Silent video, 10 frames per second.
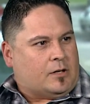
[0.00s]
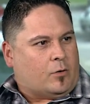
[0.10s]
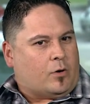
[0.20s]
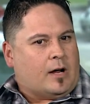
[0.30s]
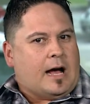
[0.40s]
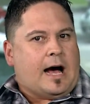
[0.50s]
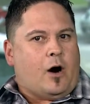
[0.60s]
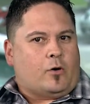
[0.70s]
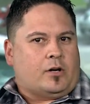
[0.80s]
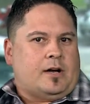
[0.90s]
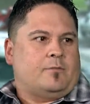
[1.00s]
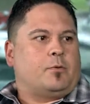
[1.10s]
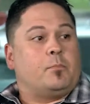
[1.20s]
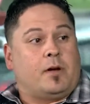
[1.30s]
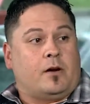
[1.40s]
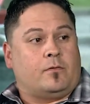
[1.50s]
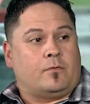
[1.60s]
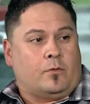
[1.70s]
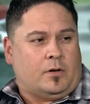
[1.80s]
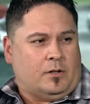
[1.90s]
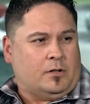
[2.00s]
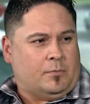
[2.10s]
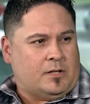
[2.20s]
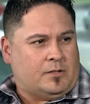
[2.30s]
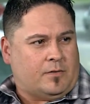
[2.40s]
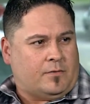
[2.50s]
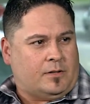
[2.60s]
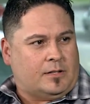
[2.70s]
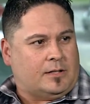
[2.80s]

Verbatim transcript: mm-hmm. or how could I have prepared for it a little bit differently